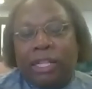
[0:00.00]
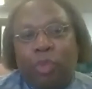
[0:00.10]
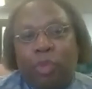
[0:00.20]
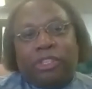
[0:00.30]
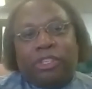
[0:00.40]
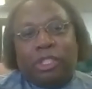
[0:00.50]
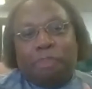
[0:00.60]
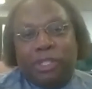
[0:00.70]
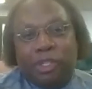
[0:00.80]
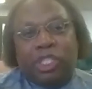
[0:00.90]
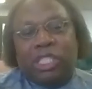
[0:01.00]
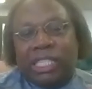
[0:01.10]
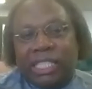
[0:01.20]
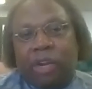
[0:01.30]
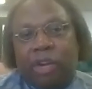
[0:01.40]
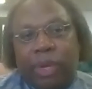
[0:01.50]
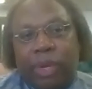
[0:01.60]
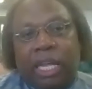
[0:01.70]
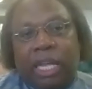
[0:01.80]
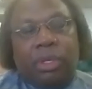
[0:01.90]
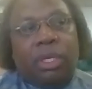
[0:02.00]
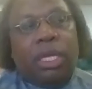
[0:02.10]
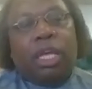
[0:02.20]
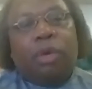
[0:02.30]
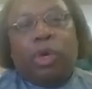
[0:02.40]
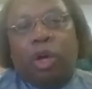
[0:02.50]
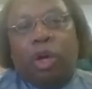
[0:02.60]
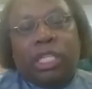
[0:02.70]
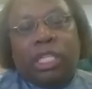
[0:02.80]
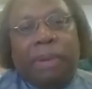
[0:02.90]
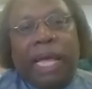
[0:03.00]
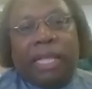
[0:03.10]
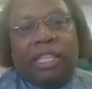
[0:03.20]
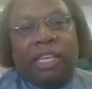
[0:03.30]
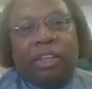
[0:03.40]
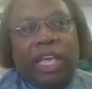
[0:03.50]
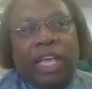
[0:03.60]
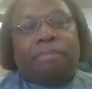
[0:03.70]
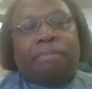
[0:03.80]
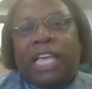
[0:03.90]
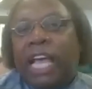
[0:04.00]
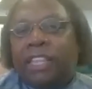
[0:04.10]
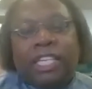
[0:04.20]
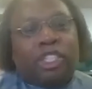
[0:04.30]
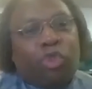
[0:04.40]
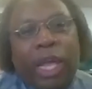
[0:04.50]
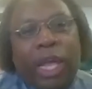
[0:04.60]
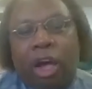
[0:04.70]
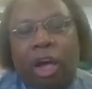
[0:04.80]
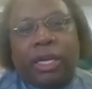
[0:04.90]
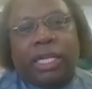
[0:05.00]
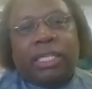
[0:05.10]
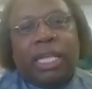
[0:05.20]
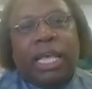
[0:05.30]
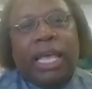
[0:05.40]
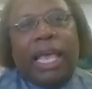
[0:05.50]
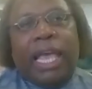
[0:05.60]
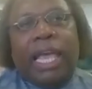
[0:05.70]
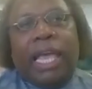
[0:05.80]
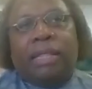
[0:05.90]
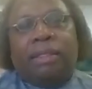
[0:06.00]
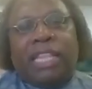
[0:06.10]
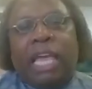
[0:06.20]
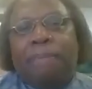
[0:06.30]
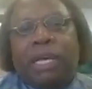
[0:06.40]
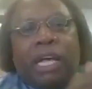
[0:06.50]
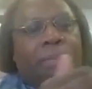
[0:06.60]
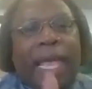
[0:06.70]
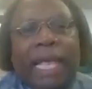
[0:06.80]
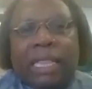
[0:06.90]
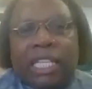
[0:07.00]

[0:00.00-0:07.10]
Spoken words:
white directors, producers, et cetera, would go to the Black theater and get these great artists, and they become